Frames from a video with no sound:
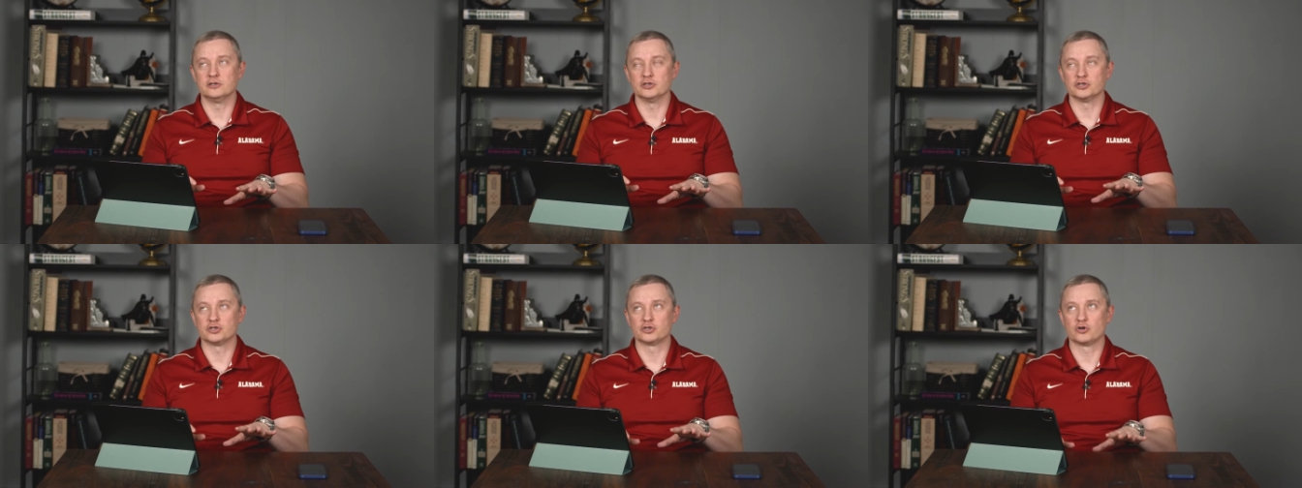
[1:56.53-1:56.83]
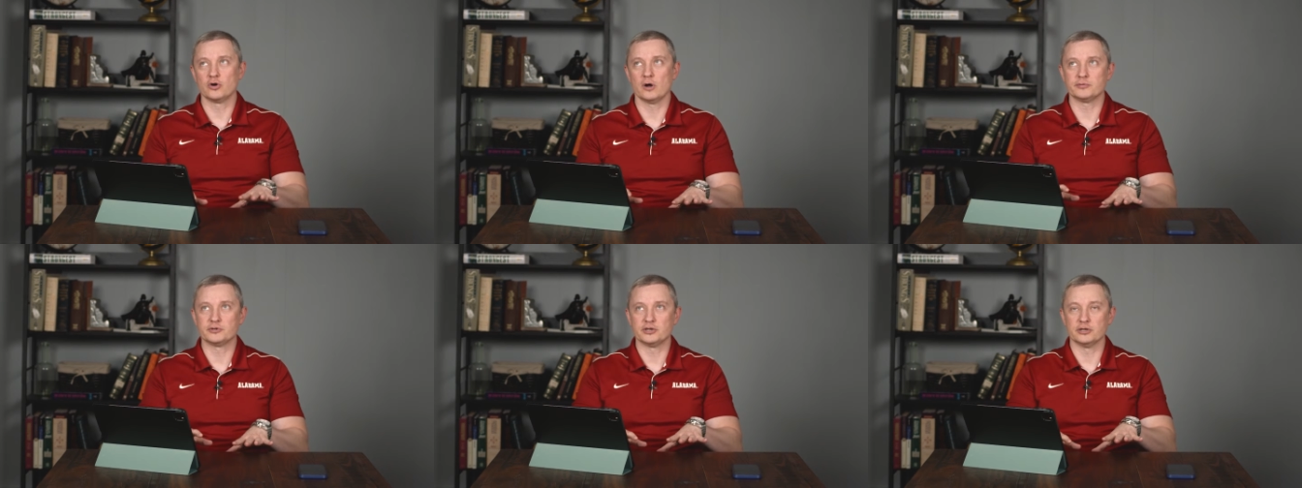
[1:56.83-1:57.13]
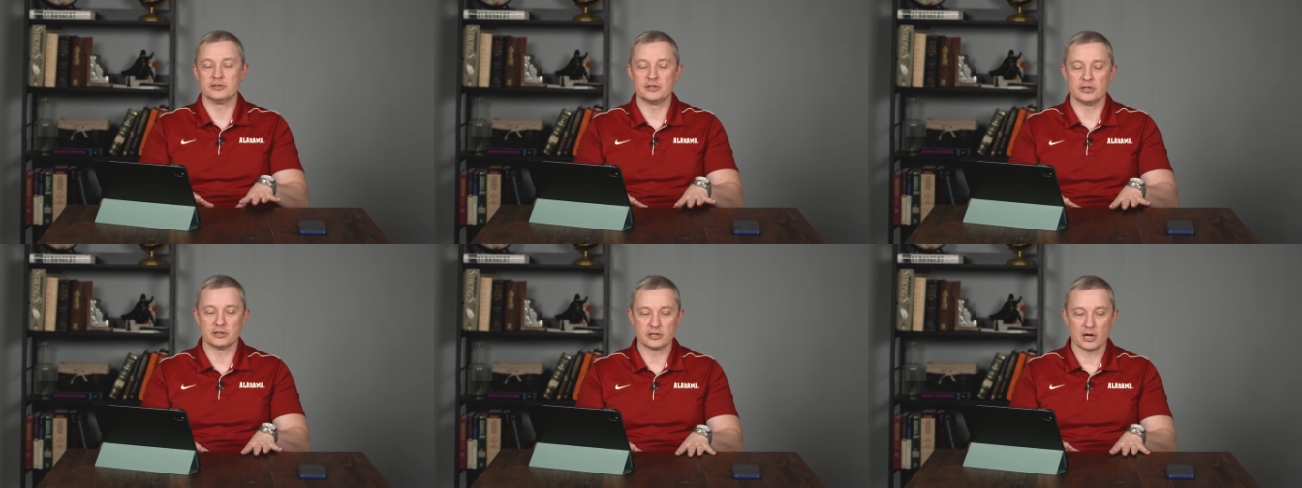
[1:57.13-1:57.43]

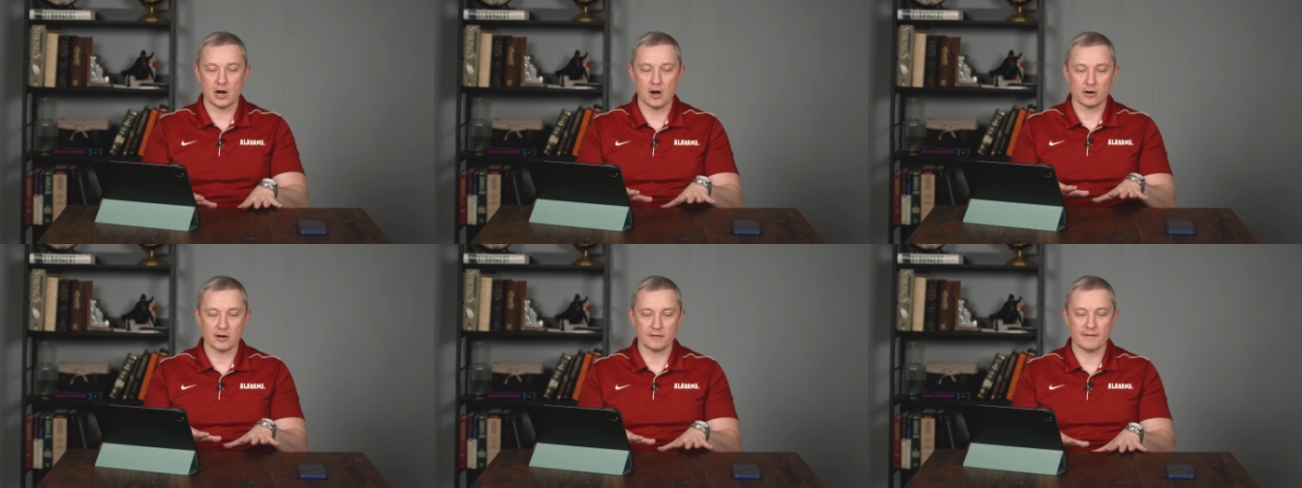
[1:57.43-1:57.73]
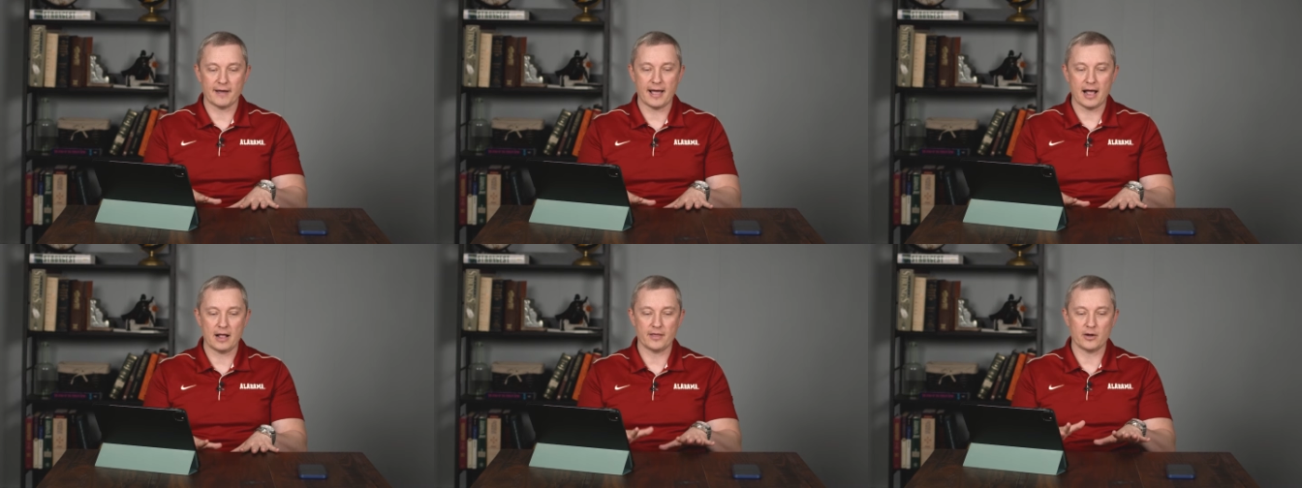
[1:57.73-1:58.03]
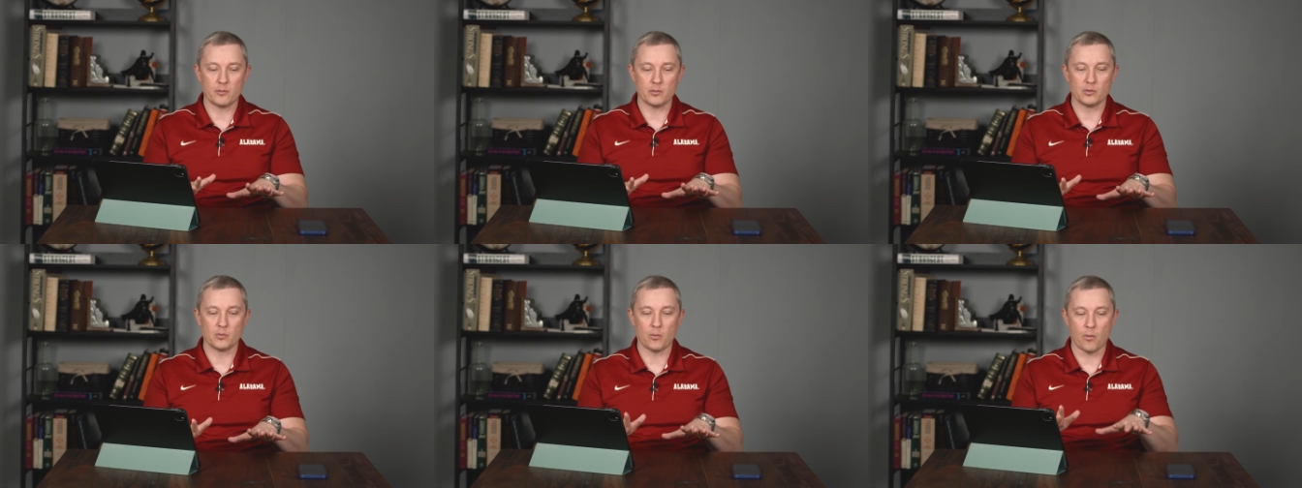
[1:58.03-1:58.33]
descriptions and talk of how
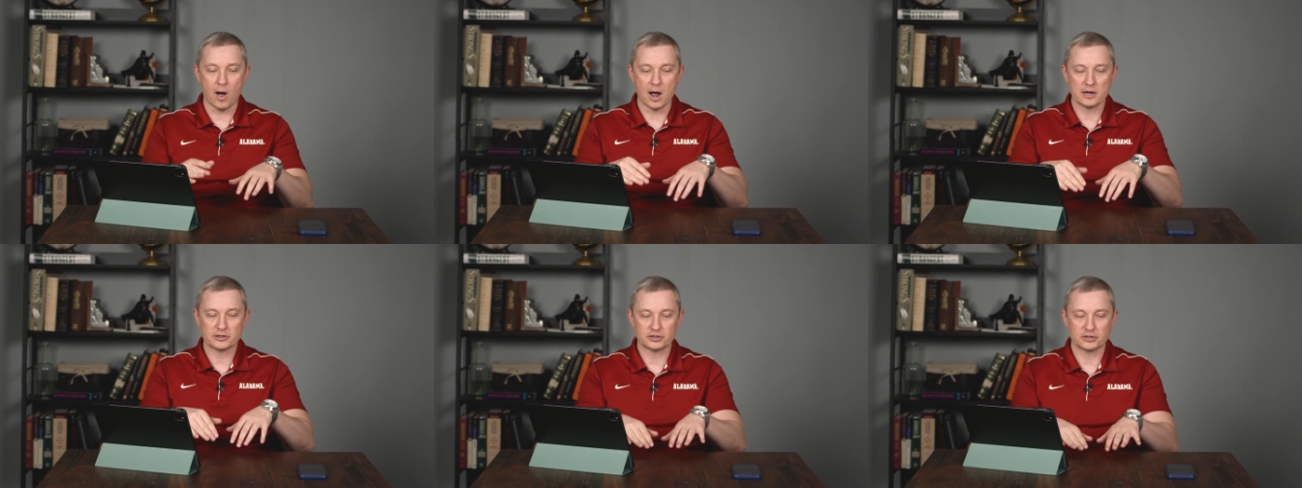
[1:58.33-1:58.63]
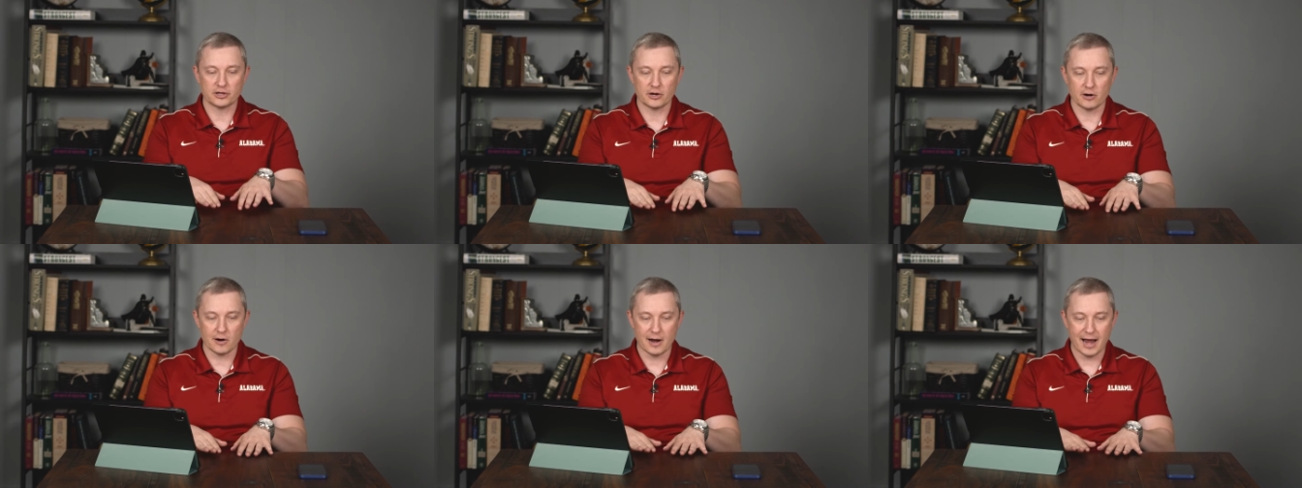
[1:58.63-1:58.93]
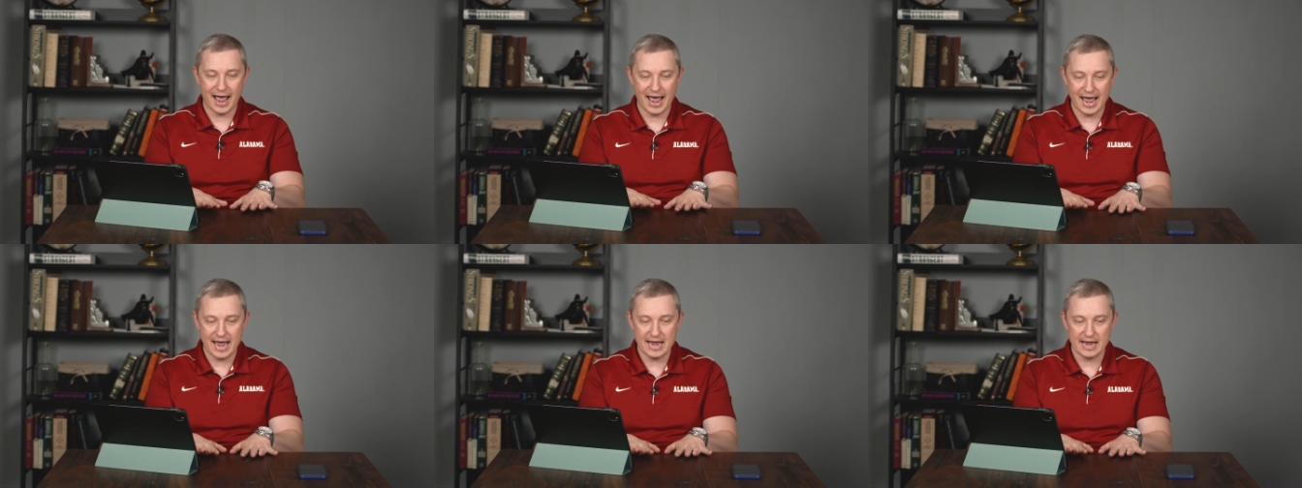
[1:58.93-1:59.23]
they would wash their
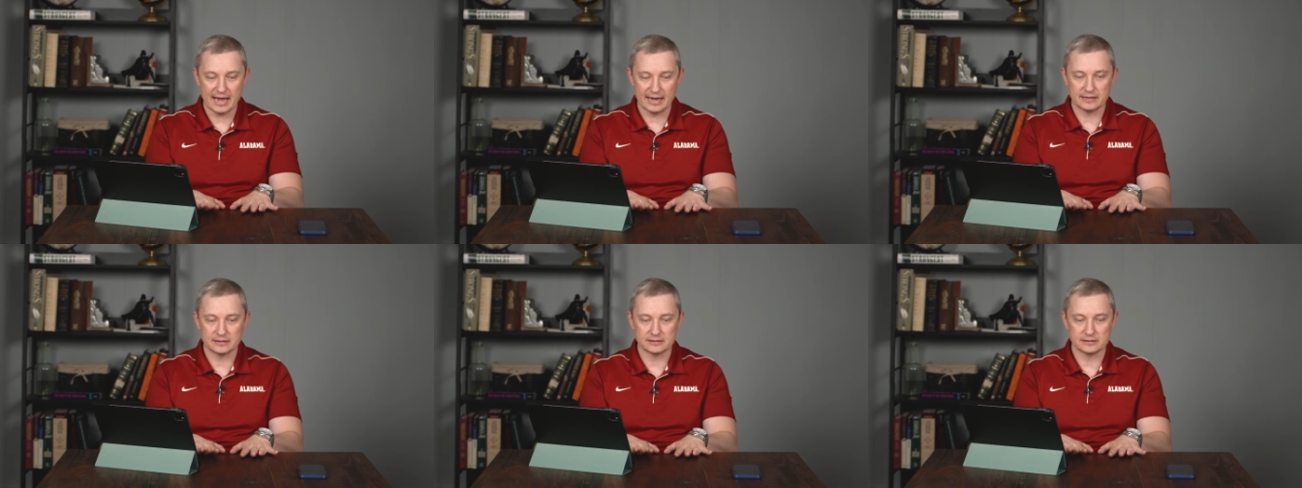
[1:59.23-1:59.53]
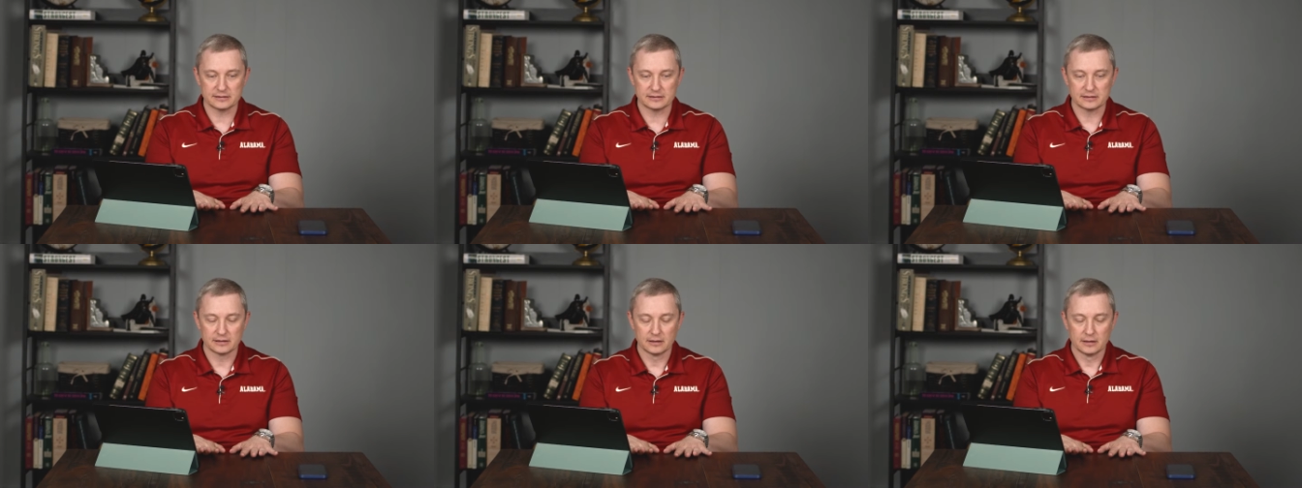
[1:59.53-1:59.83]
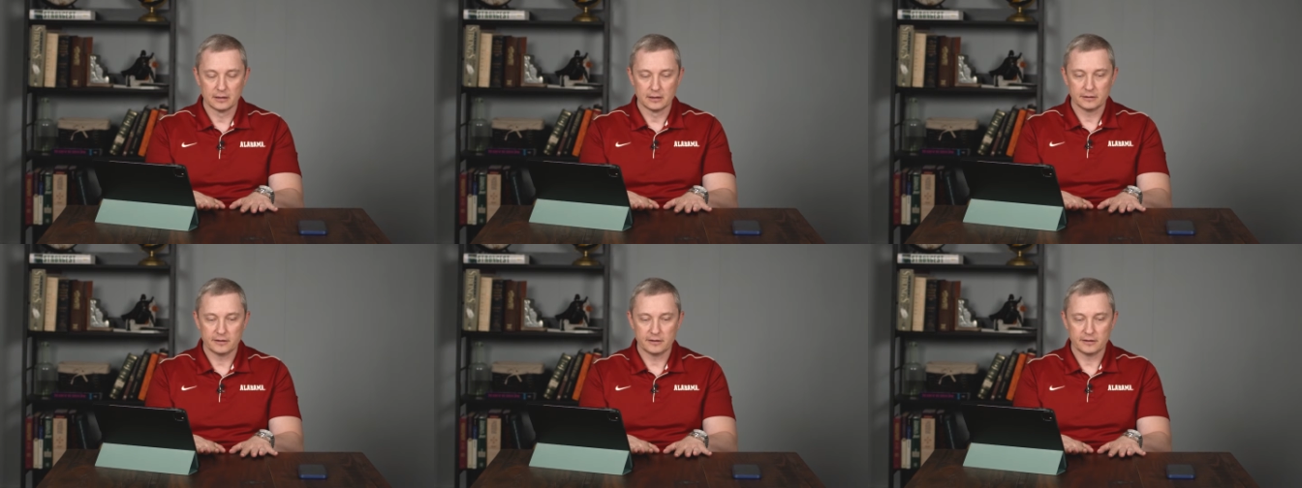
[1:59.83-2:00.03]
hands.